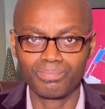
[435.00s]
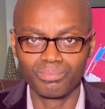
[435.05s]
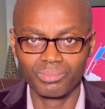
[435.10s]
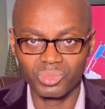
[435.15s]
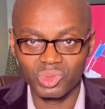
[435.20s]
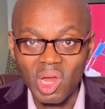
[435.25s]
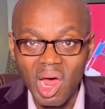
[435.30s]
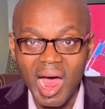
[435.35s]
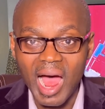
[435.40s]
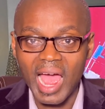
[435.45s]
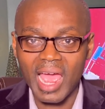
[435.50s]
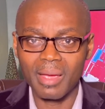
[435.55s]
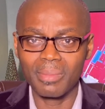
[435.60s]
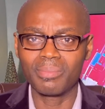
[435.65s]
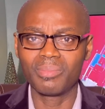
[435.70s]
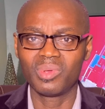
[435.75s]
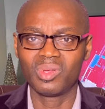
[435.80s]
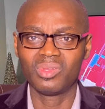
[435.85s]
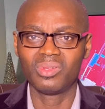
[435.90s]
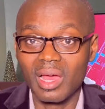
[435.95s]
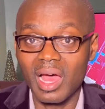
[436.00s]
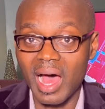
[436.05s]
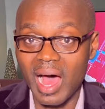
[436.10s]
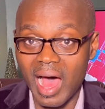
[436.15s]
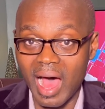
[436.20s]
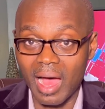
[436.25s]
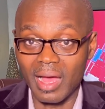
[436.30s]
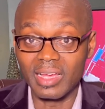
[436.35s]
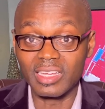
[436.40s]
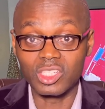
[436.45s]
time,
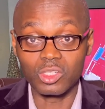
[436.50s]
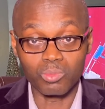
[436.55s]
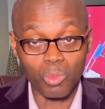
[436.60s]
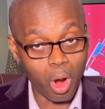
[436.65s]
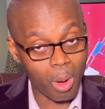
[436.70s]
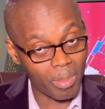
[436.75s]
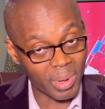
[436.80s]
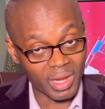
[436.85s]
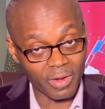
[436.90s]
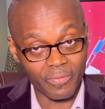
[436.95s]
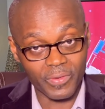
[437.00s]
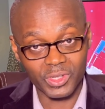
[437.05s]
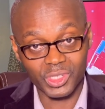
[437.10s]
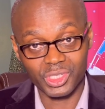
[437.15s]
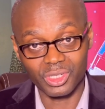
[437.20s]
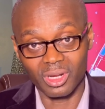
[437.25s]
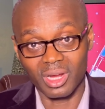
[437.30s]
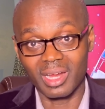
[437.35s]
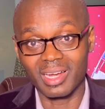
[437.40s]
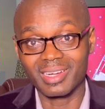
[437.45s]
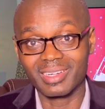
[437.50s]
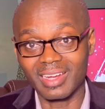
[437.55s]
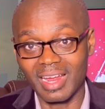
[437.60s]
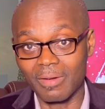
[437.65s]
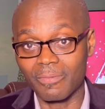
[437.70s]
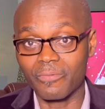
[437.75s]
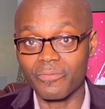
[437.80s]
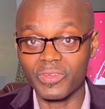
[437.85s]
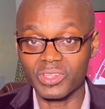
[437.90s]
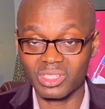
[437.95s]
is more beneficial
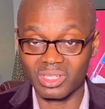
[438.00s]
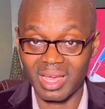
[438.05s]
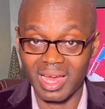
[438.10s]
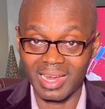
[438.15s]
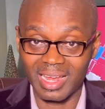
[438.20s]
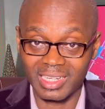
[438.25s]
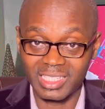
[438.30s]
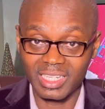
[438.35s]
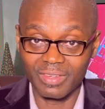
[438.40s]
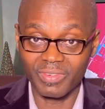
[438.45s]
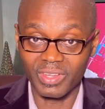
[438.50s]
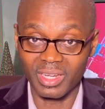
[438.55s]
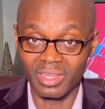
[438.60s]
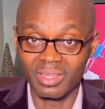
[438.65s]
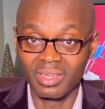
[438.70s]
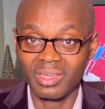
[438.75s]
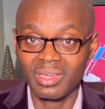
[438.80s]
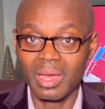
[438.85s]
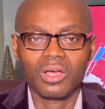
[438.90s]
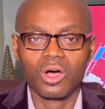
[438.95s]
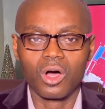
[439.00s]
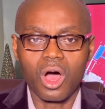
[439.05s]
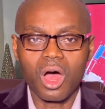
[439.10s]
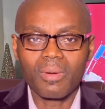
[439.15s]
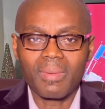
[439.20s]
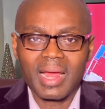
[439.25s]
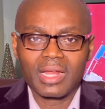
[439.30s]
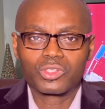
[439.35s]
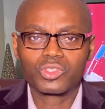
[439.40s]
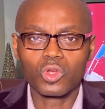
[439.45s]
than physical activity. All
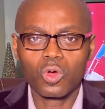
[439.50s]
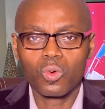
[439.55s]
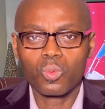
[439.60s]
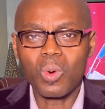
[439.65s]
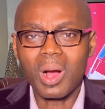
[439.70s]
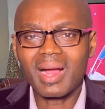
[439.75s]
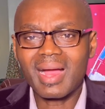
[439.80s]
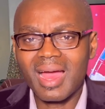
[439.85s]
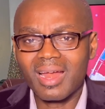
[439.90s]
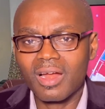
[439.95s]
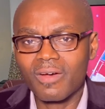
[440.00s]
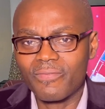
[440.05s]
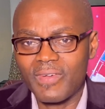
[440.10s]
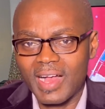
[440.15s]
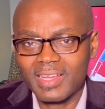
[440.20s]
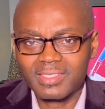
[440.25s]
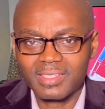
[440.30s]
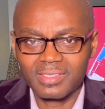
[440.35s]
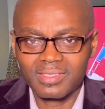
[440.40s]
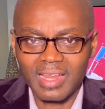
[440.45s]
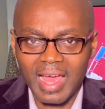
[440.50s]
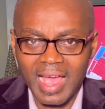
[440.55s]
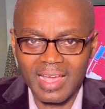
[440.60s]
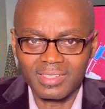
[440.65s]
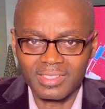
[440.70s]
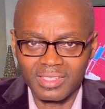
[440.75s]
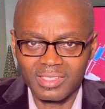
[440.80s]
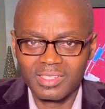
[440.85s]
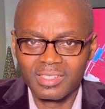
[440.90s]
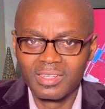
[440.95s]
right, so what kind of
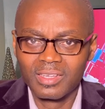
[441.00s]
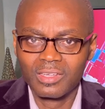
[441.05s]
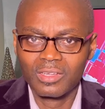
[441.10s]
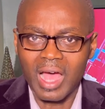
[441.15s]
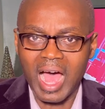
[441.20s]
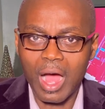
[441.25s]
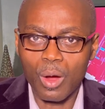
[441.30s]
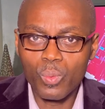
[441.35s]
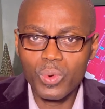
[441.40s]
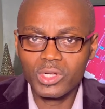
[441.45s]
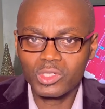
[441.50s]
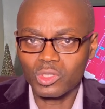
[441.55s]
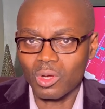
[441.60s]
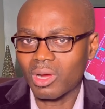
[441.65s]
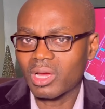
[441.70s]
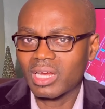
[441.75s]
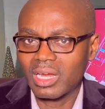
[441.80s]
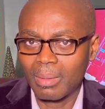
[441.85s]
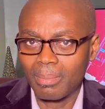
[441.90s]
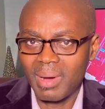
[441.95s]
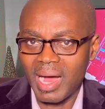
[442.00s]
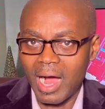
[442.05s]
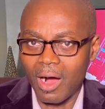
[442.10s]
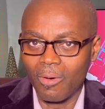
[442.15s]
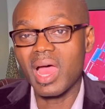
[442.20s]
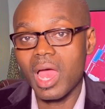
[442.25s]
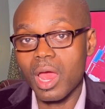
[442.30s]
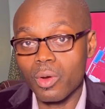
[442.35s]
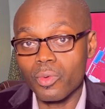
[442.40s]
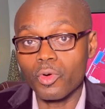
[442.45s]
exercises are we talking
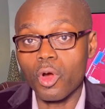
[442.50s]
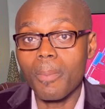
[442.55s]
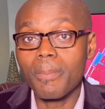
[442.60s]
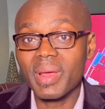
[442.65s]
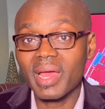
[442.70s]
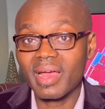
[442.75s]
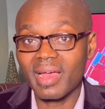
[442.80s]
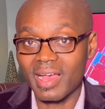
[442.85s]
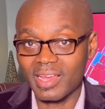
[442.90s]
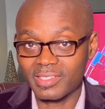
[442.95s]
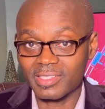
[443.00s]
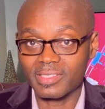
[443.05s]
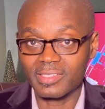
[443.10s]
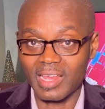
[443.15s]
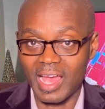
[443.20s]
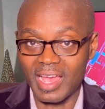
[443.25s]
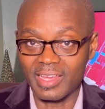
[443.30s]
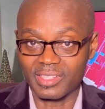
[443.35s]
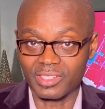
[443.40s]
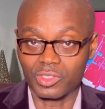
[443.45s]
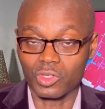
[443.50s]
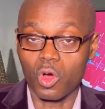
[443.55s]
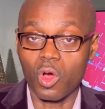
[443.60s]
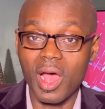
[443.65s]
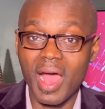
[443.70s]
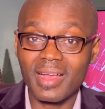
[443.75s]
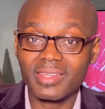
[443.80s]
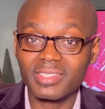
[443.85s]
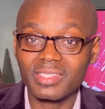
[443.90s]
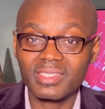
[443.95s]
about? Aerobic exercises, or
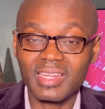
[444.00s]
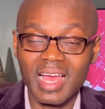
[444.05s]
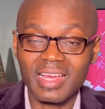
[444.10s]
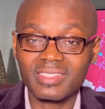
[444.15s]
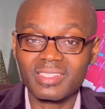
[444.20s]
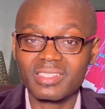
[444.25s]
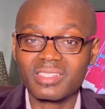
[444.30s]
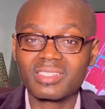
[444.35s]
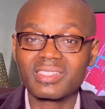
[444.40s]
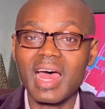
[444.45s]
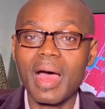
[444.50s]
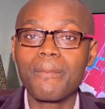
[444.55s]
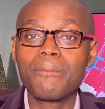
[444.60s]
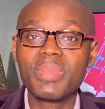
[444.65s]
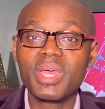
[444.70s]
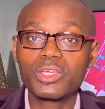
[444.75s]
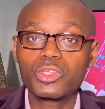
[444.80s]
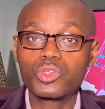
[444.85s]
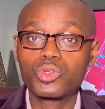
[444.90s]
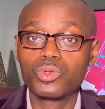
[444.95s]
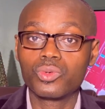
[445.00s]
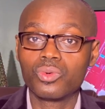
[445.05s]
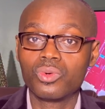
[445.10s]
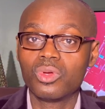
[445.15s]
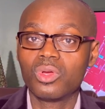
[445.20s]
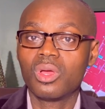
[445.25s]
exercises that make you